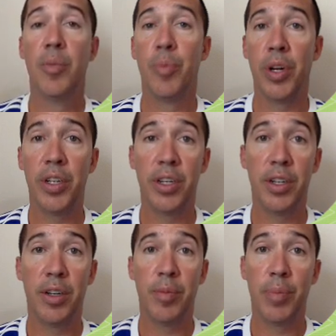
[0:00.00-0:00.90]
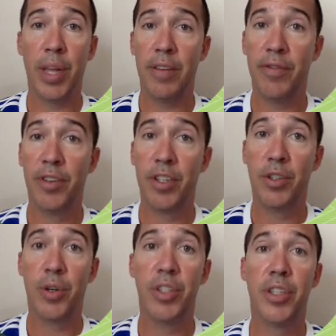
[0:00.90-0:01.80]
point your plant foot
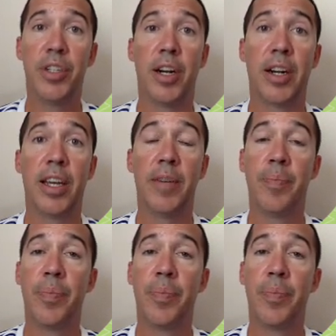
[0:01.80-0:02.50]
towards your target,